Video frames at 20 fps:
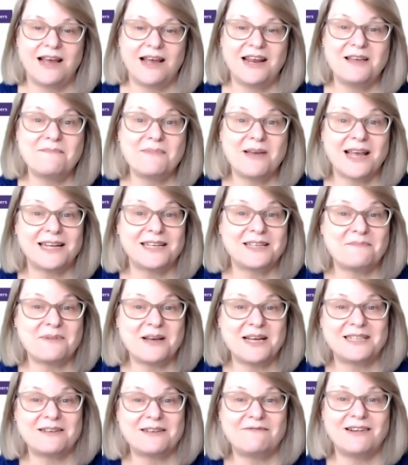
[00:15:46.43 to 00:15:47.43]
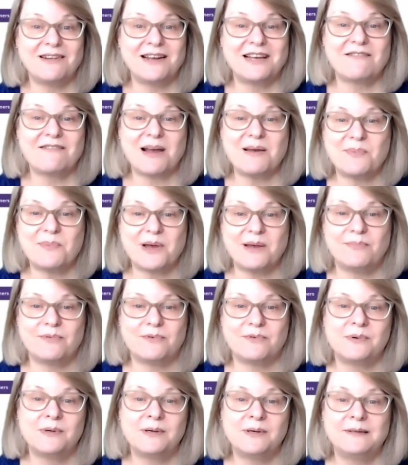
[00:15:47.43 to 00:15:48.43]
You get to meet some really great
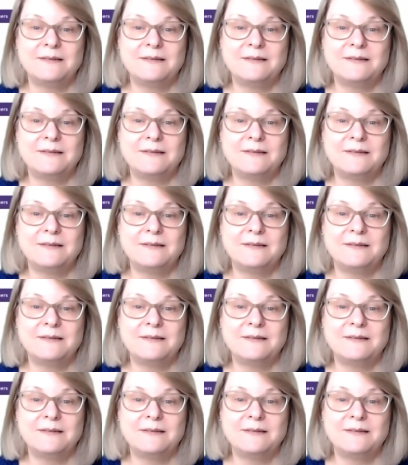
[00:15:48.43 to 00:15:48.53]
people.